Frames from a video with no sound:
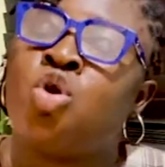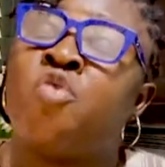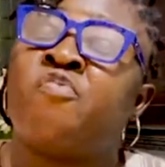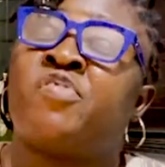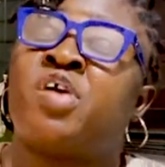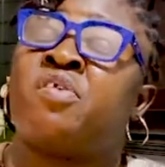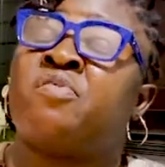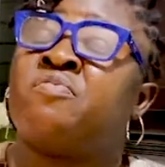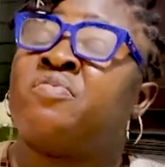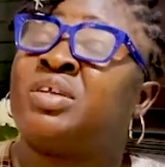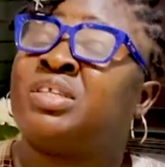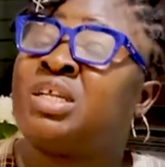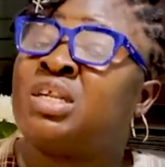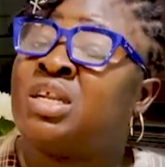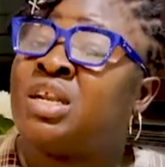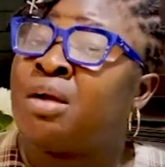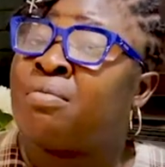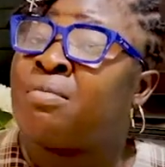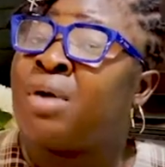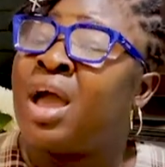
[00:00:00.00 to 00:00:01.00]
If you have invested
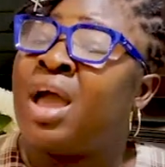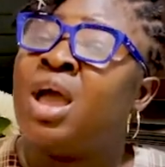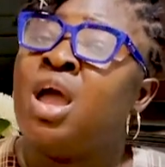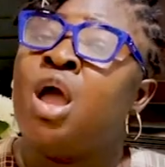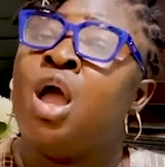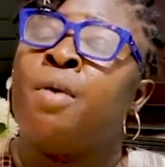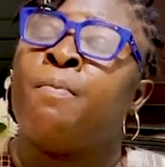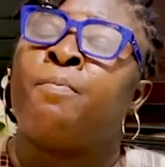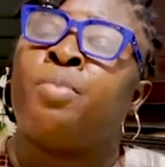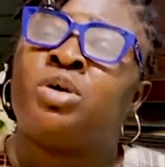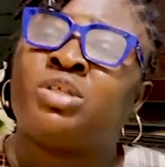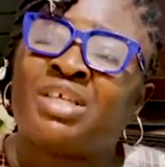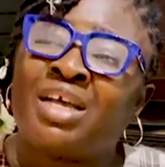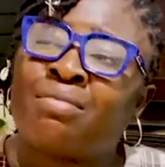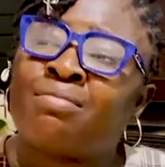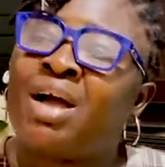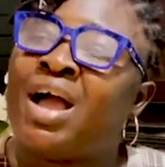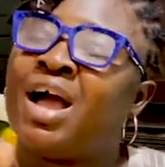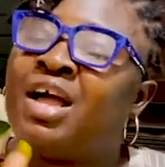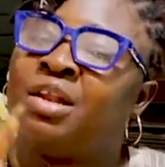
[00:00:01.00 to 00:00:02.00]
in Ekpa, both Ekpa